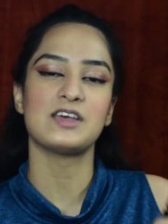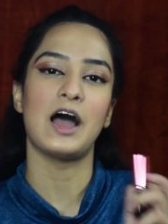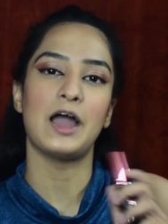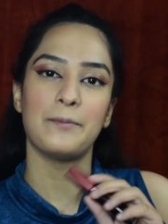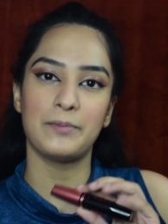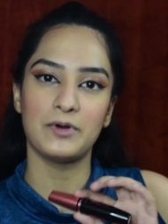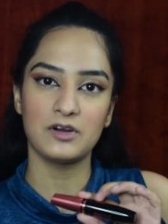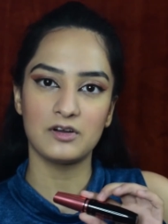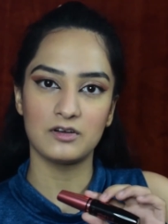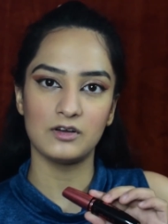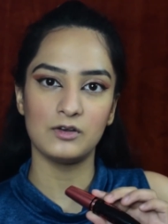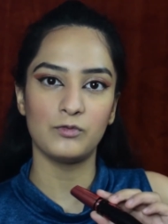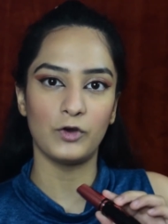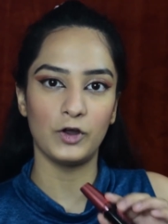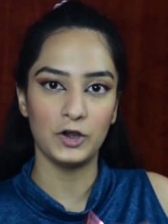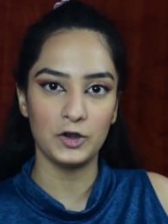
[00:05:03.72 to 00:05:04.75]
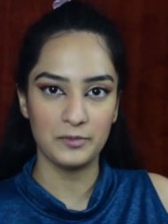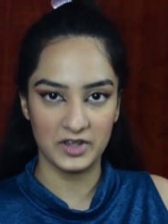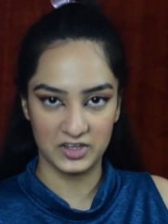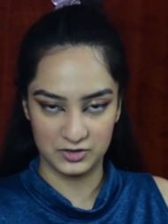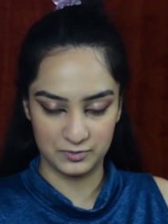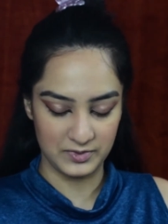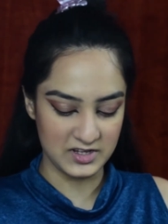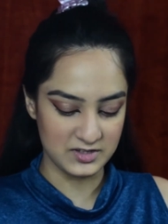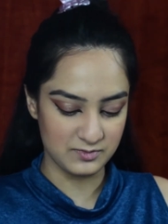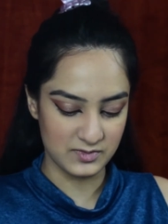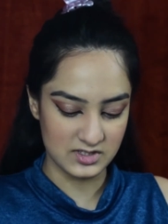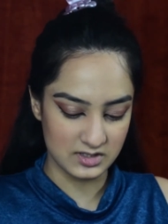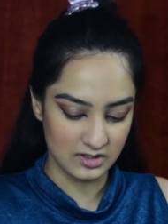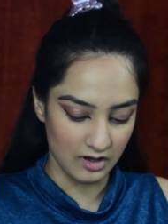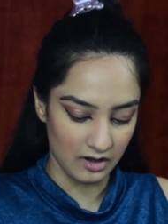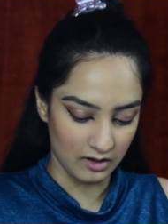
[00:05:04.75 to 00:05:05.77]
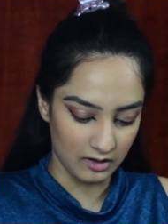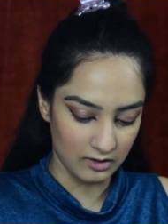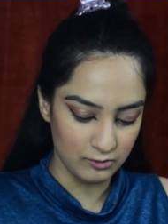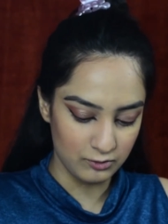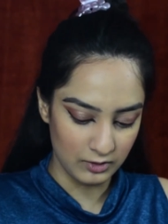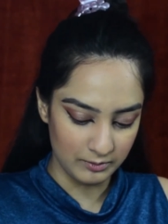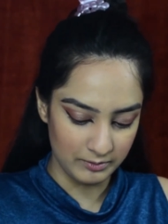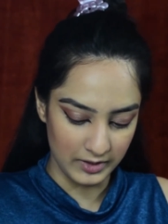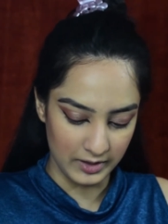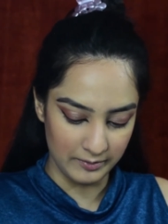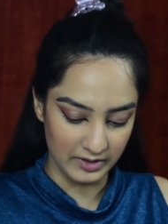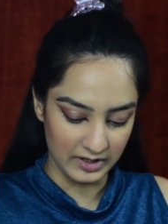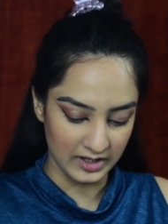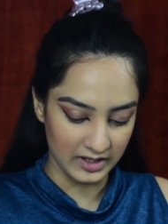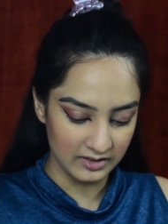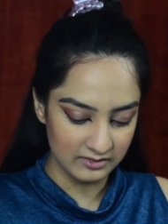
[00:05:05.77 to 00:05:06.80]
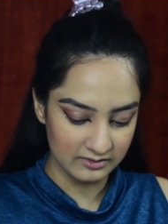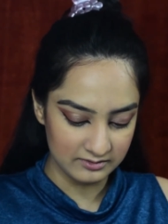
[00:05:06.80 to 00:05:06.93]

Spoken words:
Hyper Curl Volume Express Mascara from Maybelline.